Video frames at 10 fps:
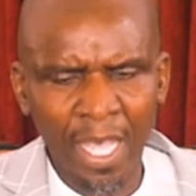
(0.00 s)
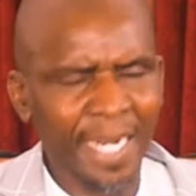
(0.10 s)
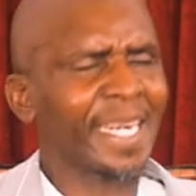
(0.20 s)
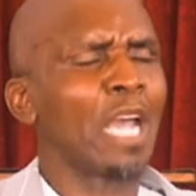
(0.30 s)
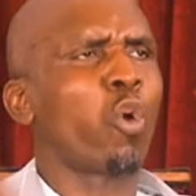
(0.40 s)

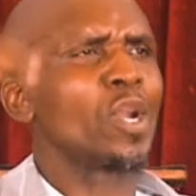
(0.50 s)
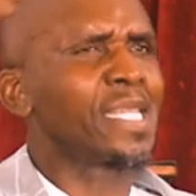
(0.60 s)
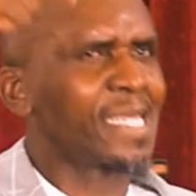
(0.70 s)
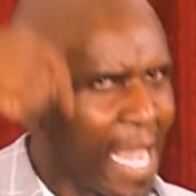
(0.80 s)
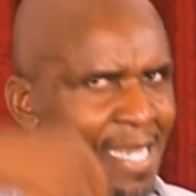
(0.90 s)
Record
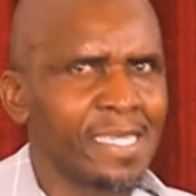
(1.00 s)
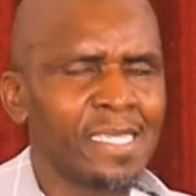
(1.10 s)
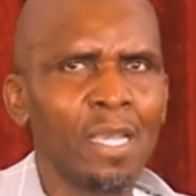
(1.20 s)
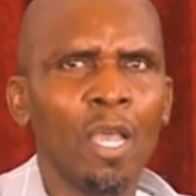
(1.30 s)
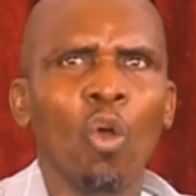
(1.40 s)

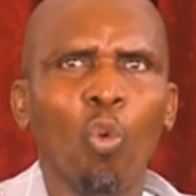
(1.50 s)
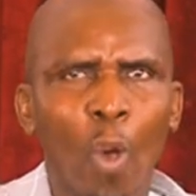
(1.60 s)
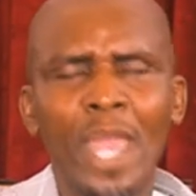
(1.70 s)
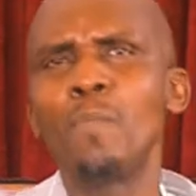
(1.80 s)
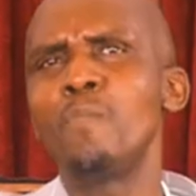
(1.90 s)
says
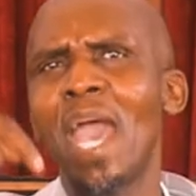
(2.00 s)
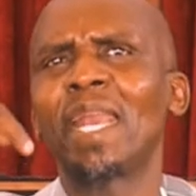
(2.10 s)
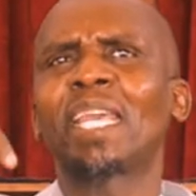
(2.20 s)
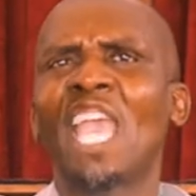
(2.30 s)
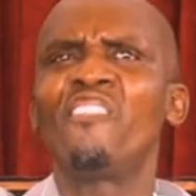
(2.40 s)
when
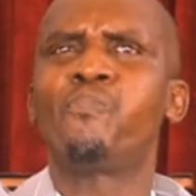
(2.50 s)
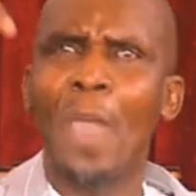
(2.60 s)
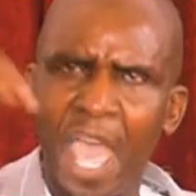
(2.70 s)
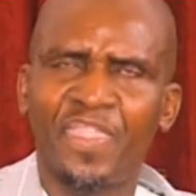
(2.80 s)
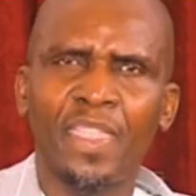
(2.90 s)
Mary gave
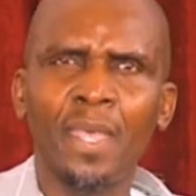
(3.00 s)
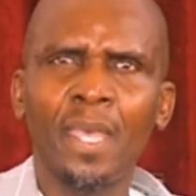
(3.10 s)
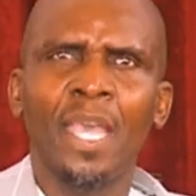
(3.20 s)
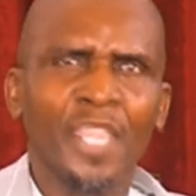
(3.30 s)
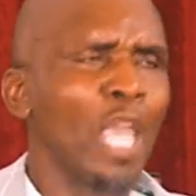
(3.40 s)

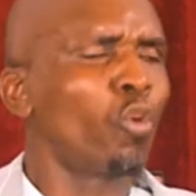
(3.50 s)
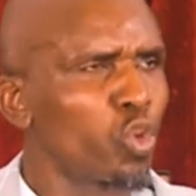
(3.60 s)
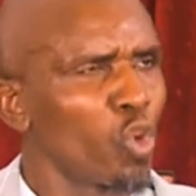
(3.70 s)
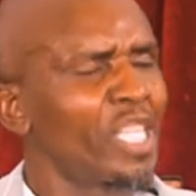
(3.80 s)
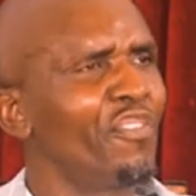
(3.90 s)
birth, they
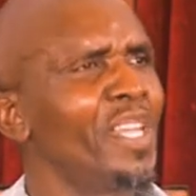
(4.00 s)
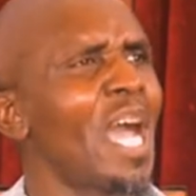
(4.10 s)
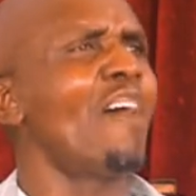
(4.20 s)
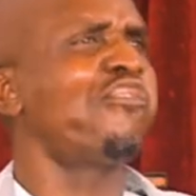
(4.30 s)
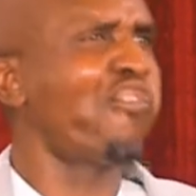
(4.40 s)
could not even
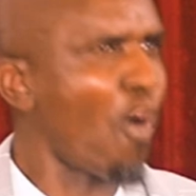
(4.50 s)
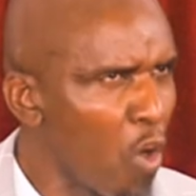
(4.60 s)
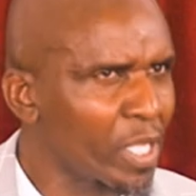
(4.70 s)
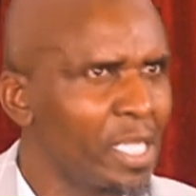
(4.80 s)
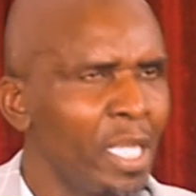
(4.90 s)

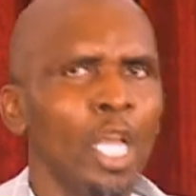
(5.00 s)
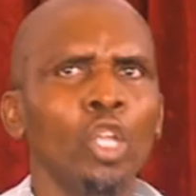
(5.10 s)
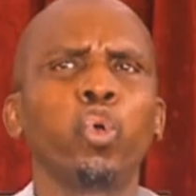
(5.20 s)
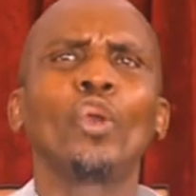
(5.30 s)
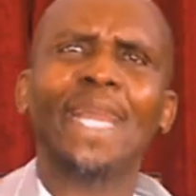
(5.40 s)
afford
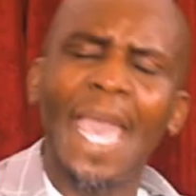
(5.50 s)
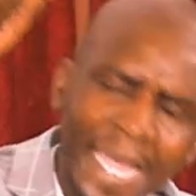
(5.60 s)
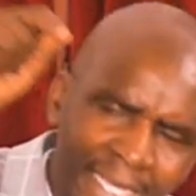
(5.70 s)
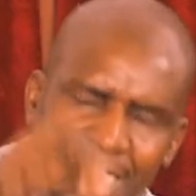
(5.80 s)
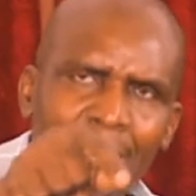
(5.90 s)
to
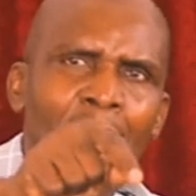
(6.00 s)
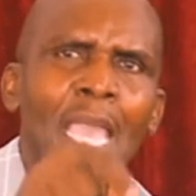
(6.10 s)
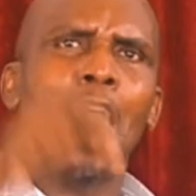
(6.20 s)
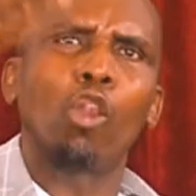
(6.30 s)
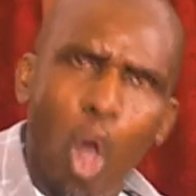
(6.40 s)
rent
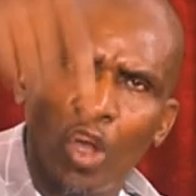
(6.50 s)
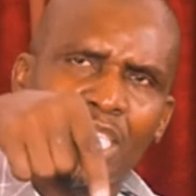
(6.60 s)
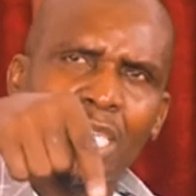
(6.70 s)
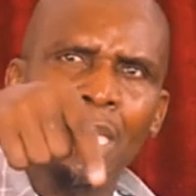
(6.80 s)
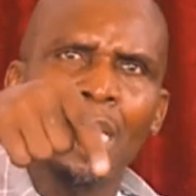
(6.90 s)
a
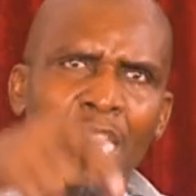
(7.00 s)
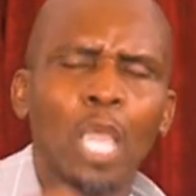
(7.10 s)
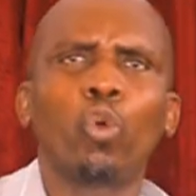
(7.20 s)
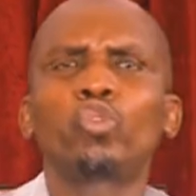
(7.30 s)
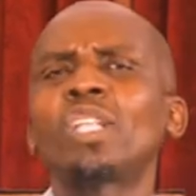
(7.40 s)
lodge.
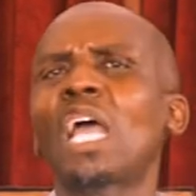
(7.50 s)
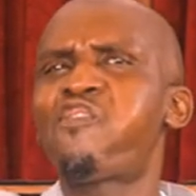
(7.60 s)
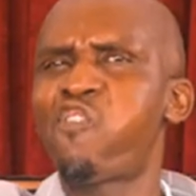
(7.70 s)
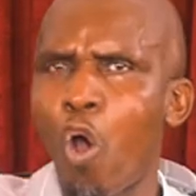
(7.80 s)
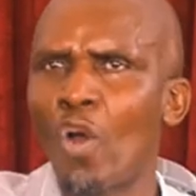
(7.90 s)
They could not
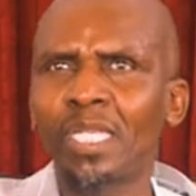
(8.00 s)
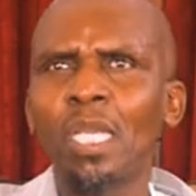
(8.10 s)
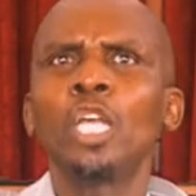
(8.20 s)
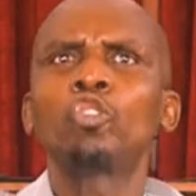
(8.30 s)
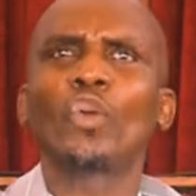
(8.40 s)

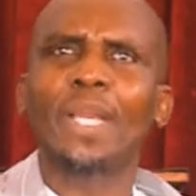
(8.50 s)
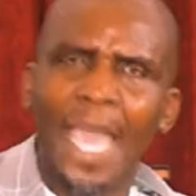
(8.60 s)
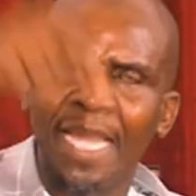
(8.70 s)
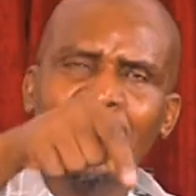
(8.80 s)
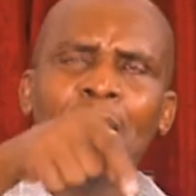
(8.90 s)
afford to
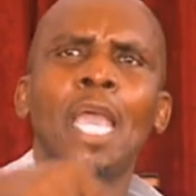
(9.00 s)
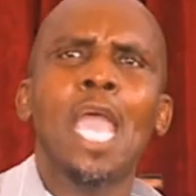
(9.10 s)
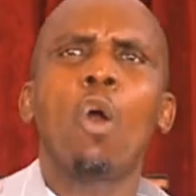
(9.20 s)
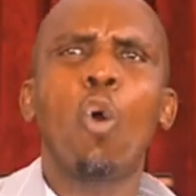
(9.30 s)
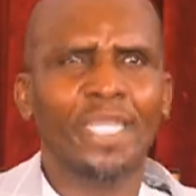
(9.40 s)
rent
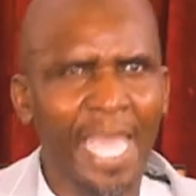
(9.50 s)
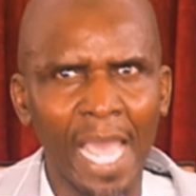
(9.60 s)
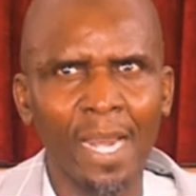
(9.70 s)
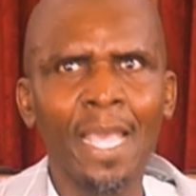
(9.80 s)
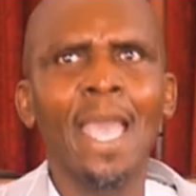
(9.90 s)
a
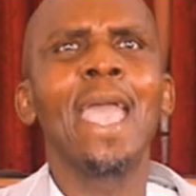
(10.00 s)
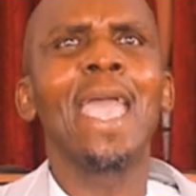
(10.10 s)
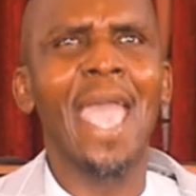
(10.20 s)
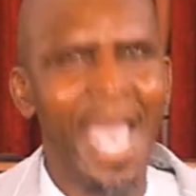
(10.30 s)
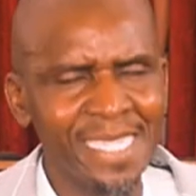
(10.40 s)
hotel.
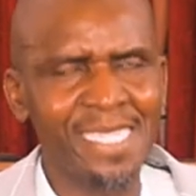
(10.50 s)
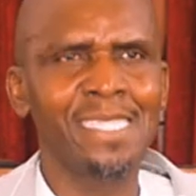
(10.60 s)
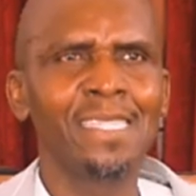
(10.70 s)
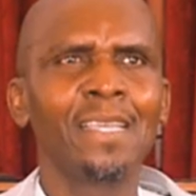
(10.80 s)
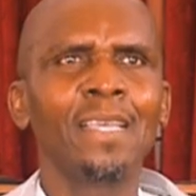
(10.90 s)
Hence,